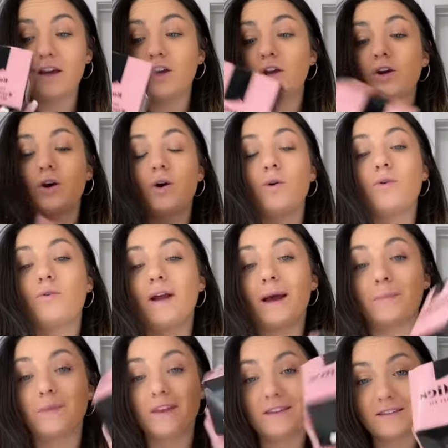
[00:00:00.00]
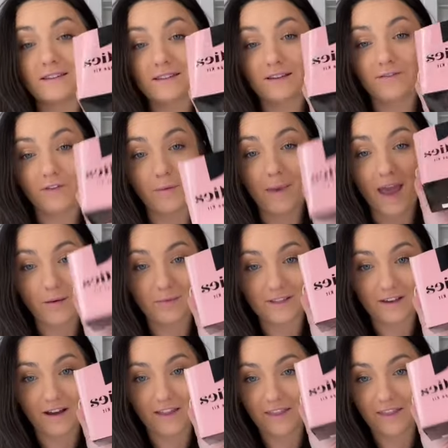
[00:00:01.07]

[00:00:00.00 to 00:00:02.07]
Go grab these from Amazon.